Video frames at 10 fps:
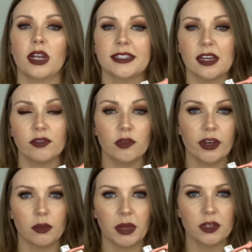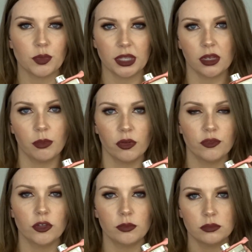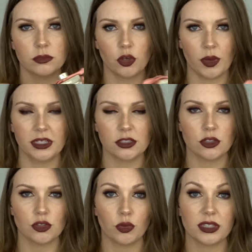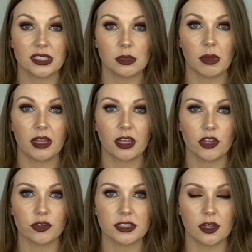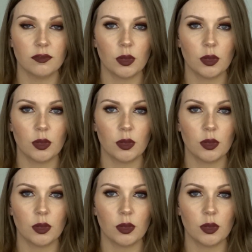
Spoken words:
I definitely recommend with any perfume going into the store and smelling it yourself.